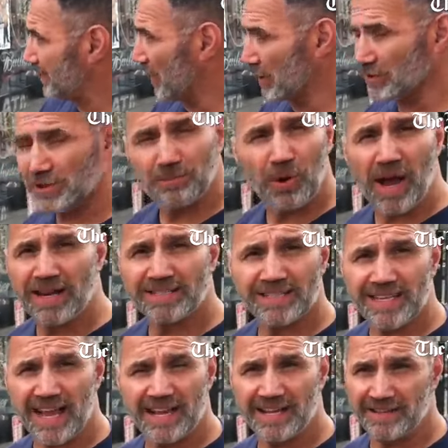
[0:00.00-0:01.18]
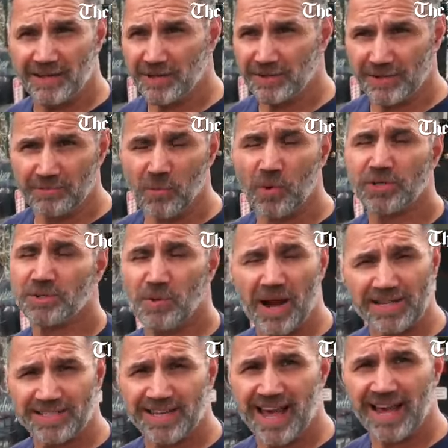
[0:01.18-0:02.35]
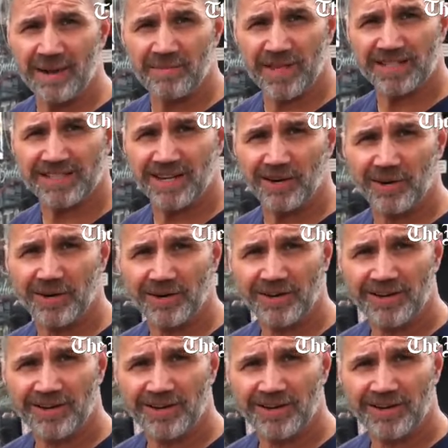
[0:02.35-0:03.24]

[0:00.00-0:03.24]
They're surprised as I, they're, they're more surprised than I am that it's here.